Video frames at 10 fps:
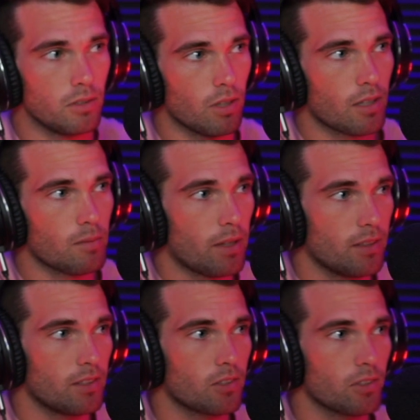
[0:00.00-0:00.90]
talking about
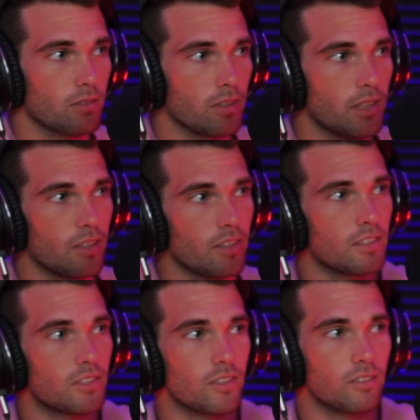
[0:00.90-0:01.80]
this girl over here and
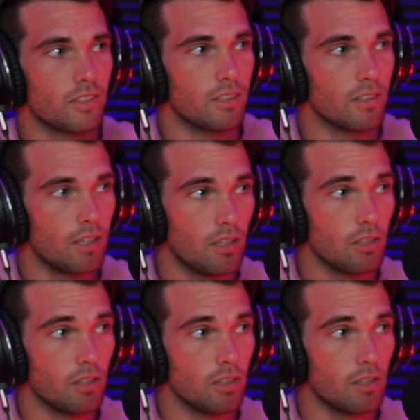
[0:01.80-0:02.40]
this girl over here.